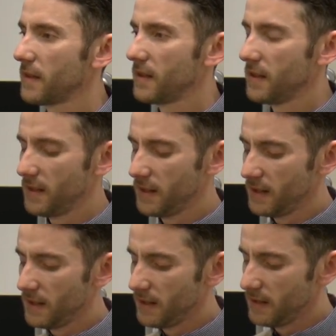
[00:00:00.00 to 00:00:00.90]

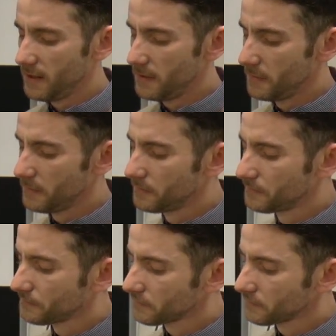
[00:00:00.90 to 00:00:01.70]
(no one is talking)